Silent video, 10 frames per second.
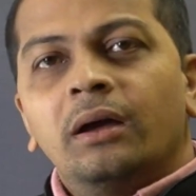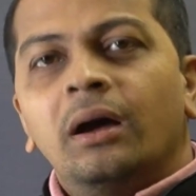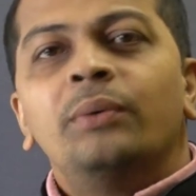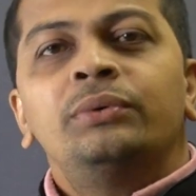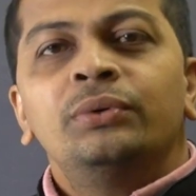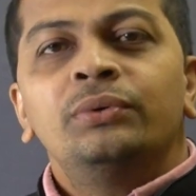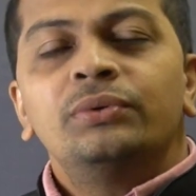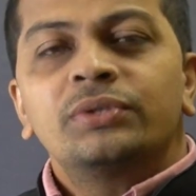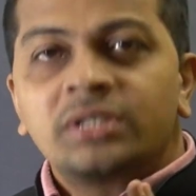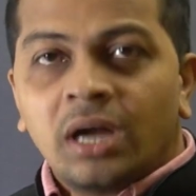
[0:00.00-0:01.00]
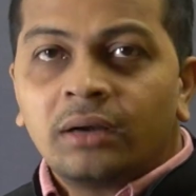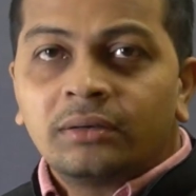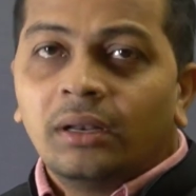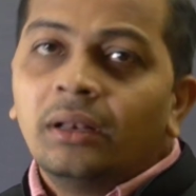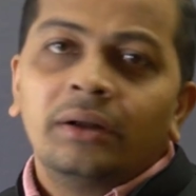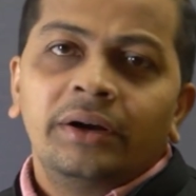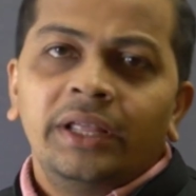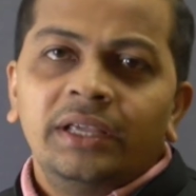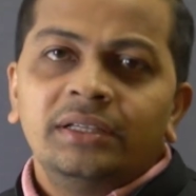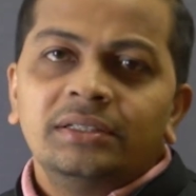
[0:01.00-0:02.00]
how to start
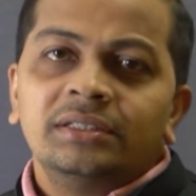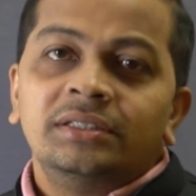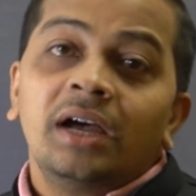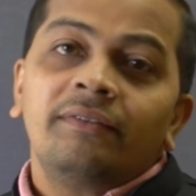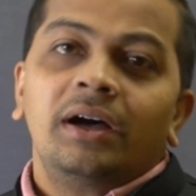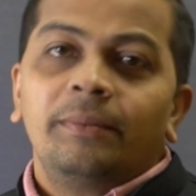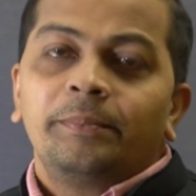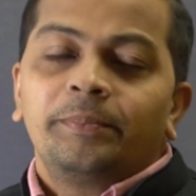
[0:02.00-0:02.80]
learning Java.